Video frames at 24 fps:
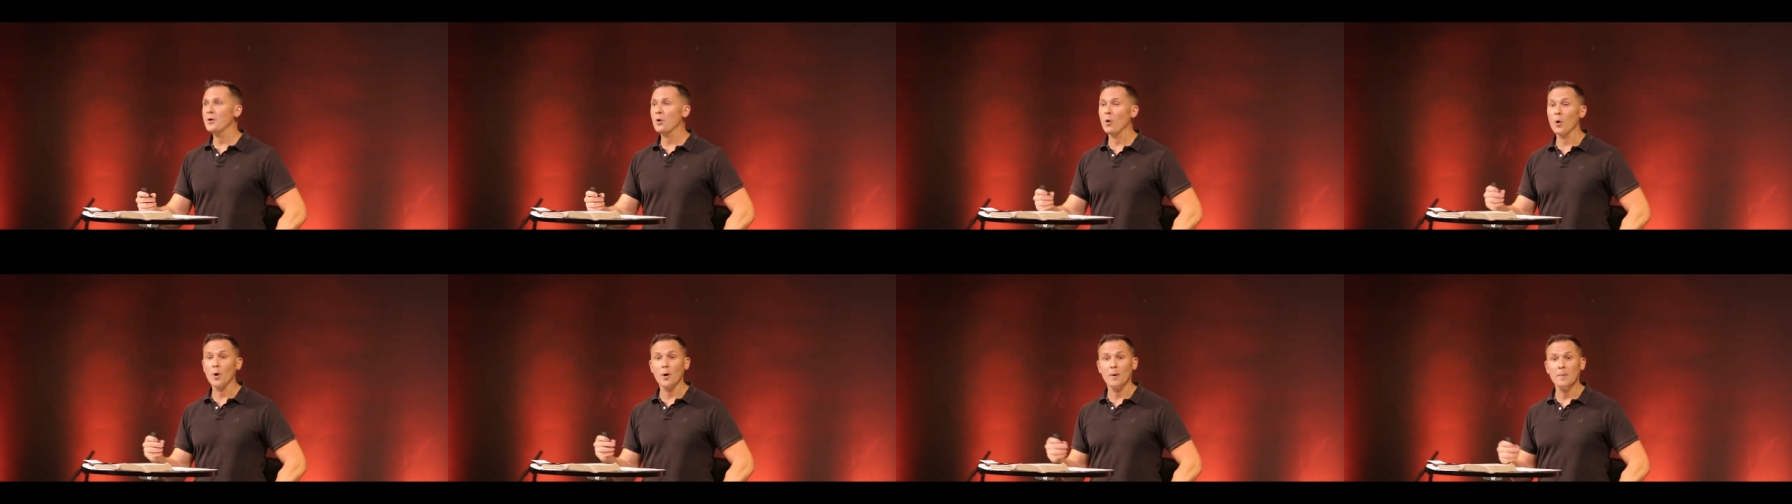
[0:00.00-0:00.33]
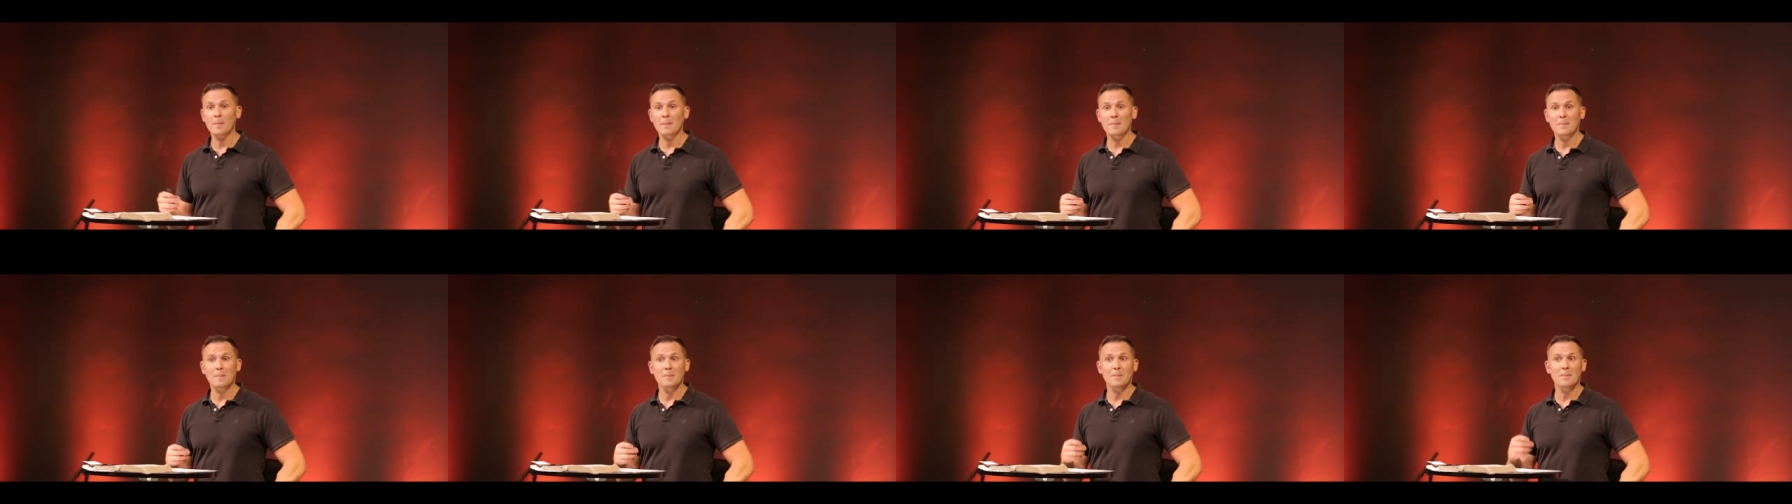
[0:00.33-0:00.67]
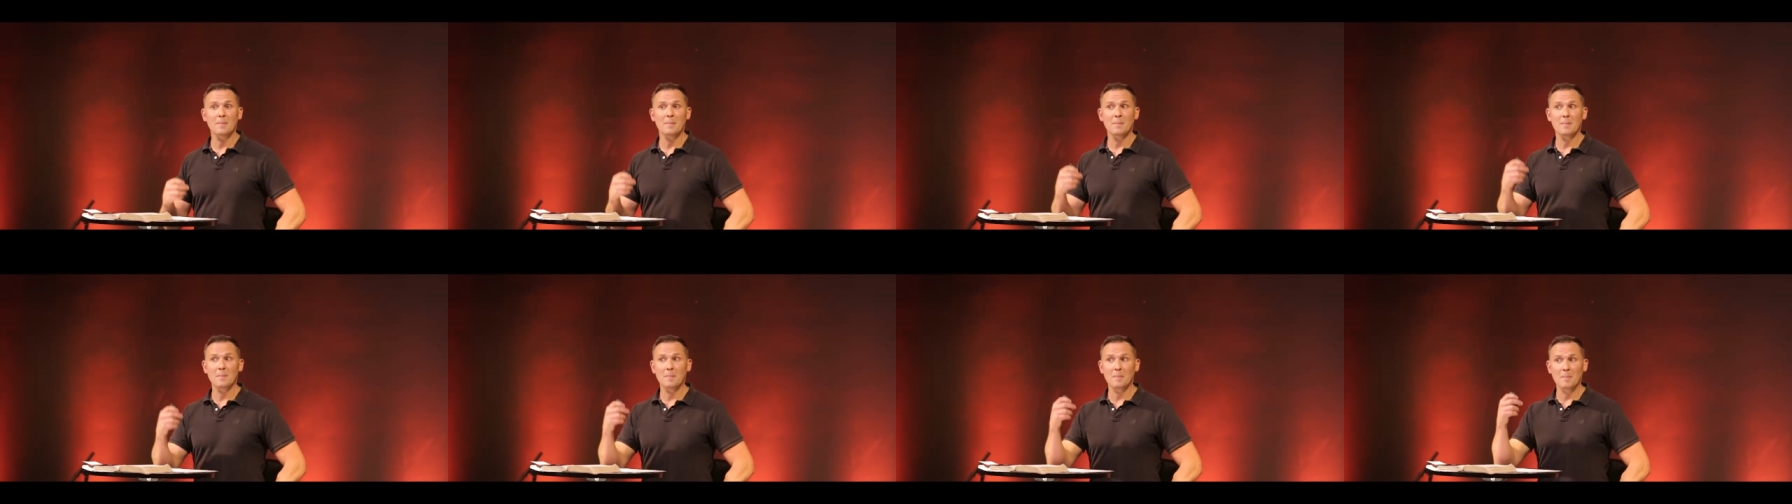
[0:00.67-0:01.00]
your
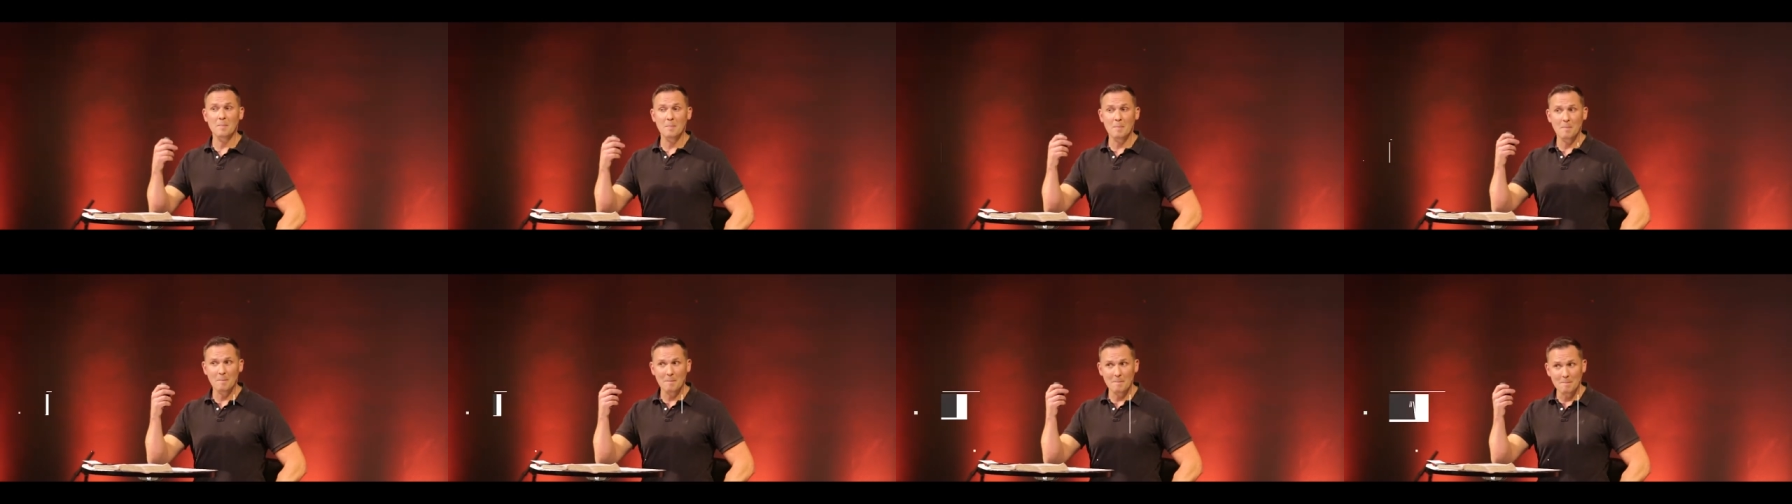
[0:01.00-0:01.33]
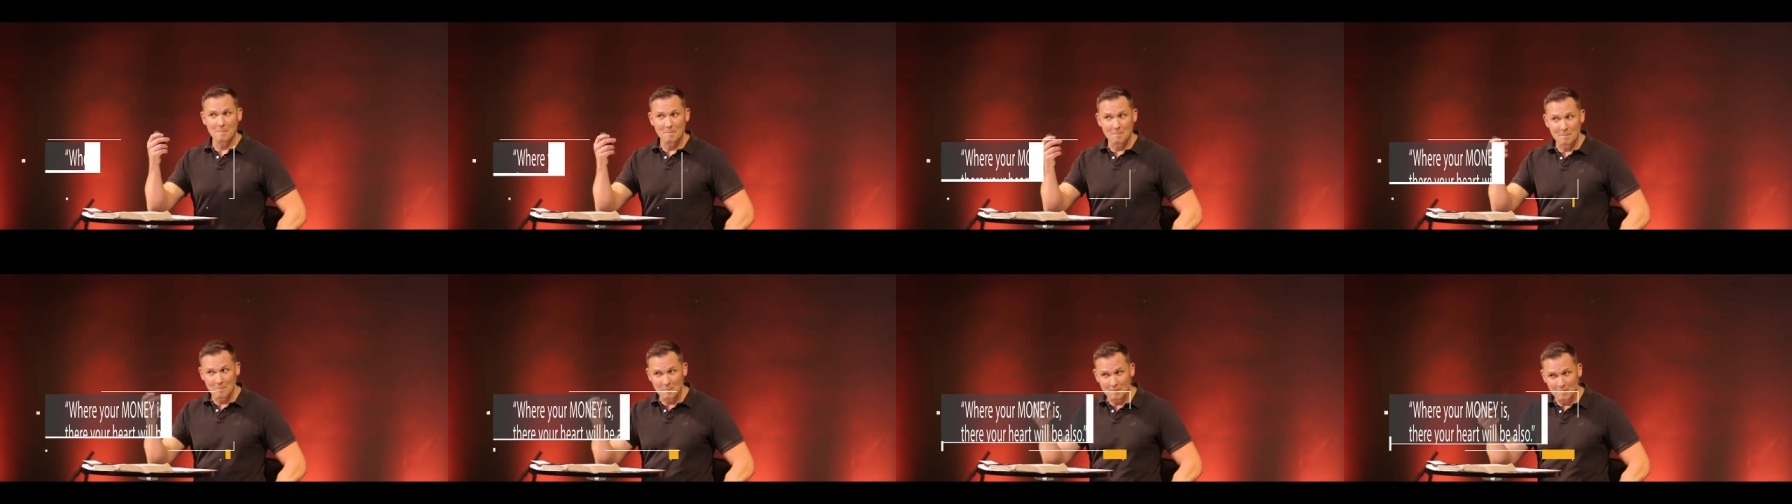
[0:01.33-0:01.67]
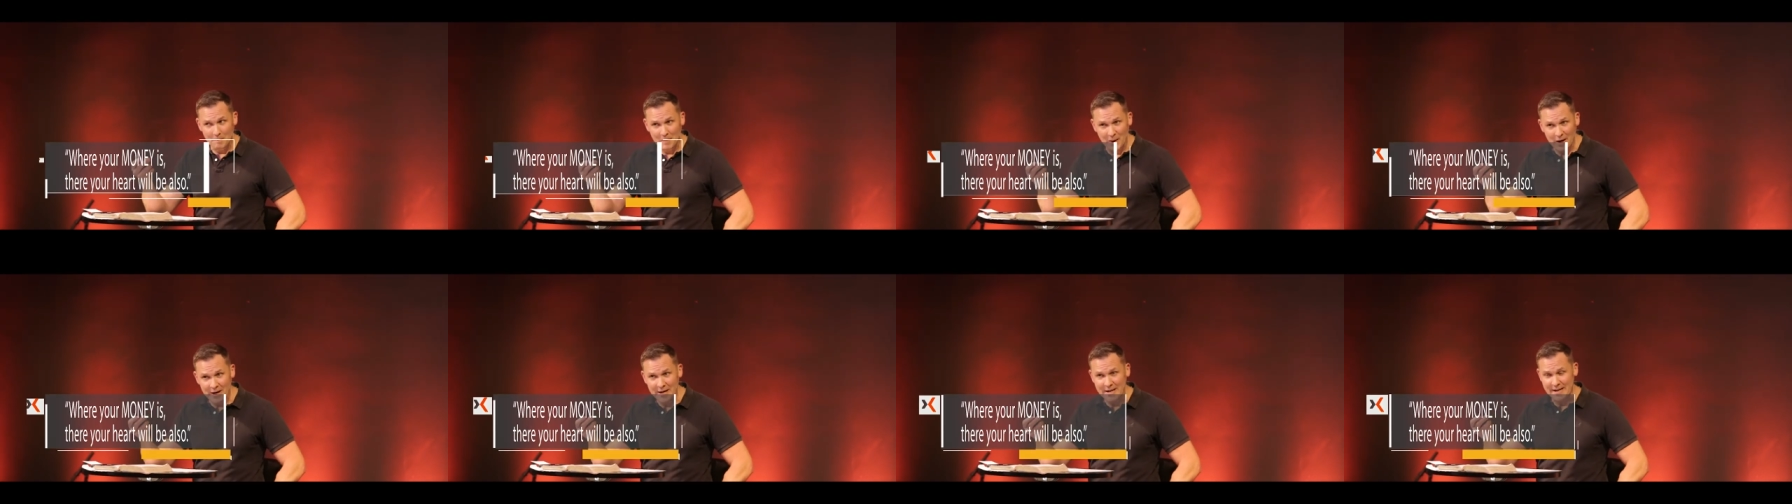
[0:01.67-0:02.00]

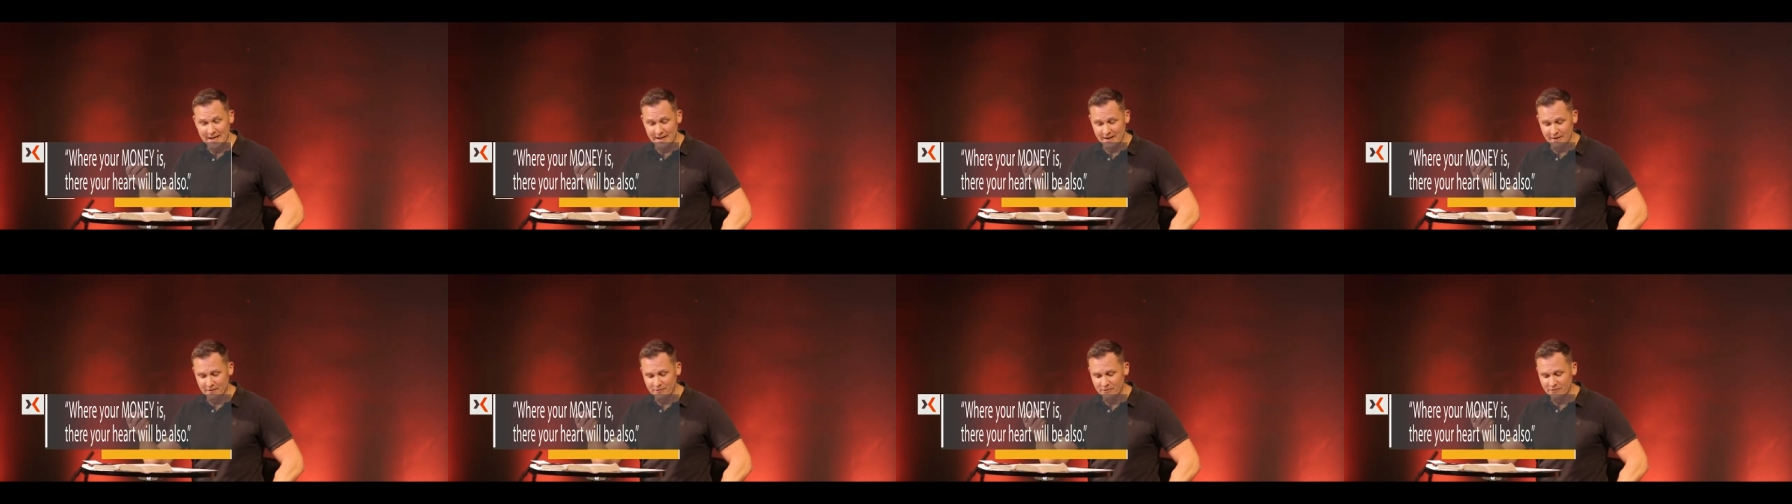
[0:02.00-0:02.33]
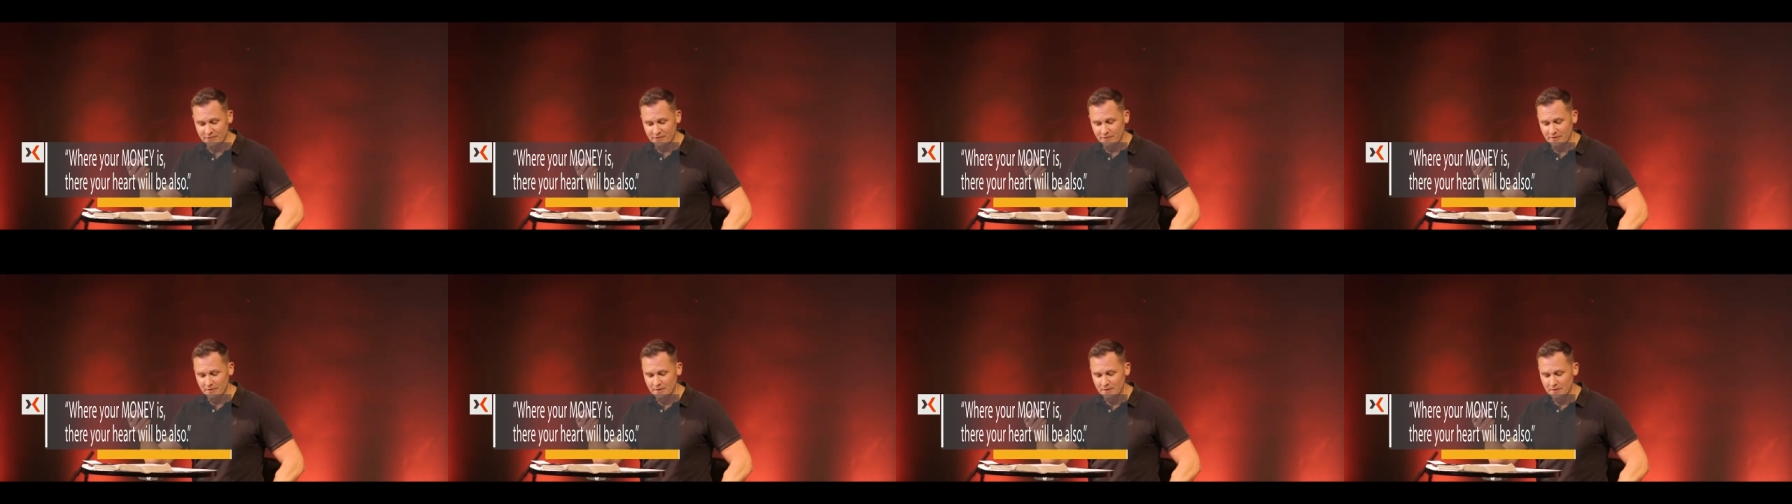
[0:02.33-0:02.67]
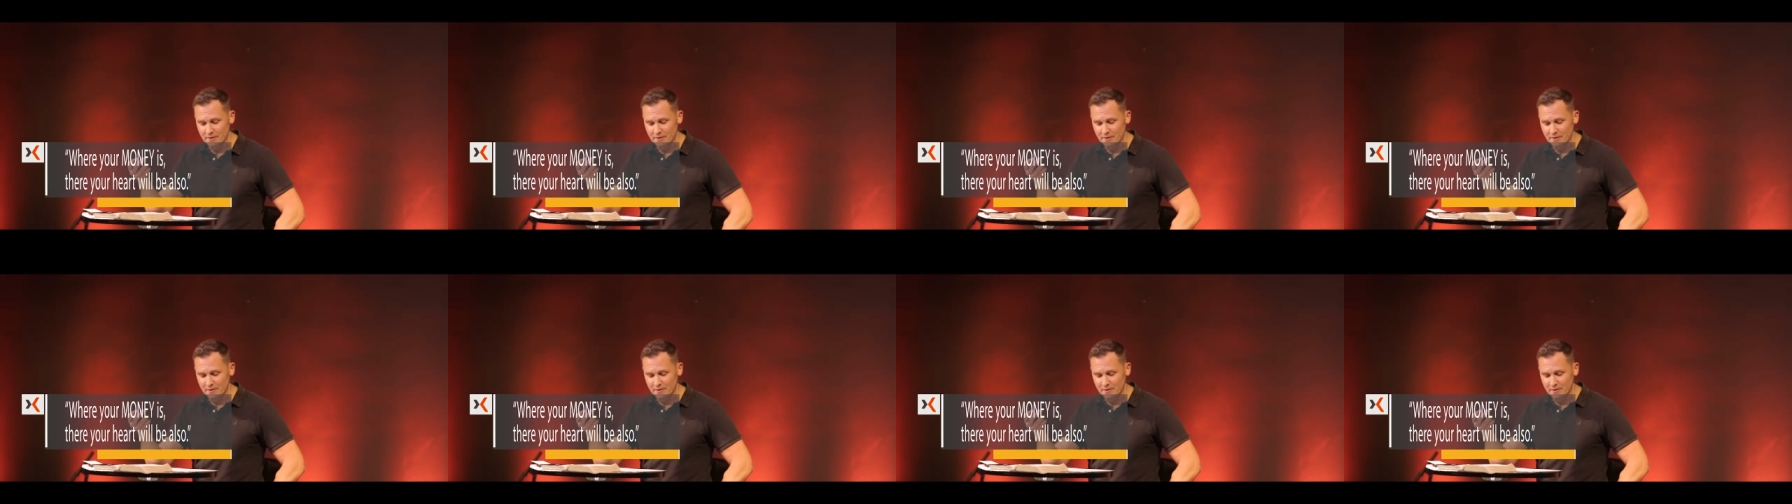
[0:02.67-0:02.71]
money is,